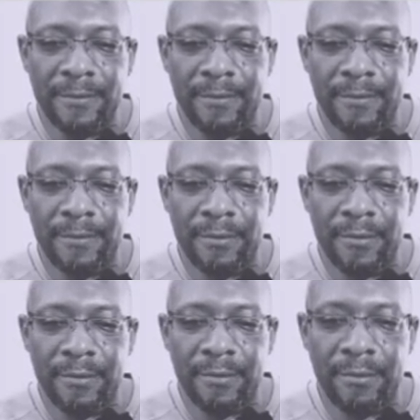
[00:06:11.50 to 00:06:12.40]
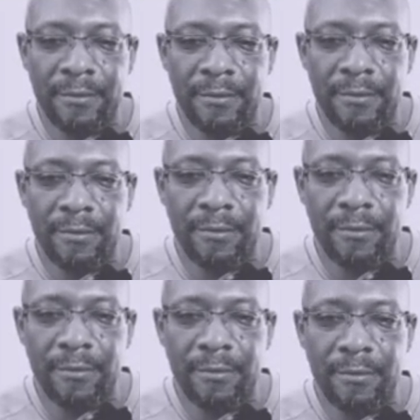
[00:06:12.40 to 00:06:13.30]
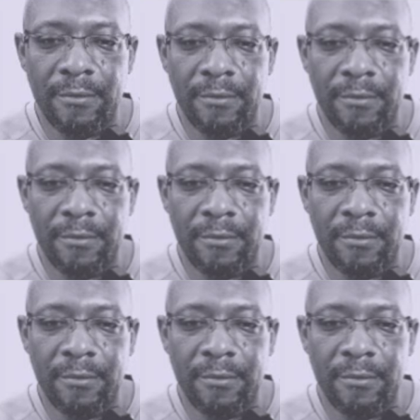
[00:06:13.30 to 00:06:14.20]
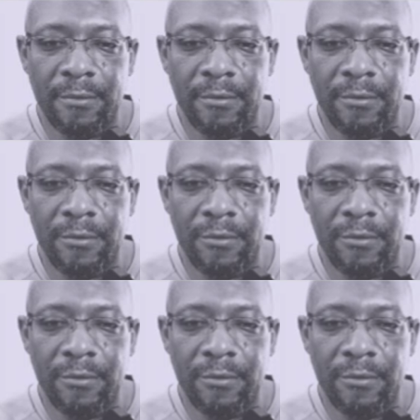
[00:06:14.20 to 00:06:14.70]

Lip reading: No one is speaking in this clip.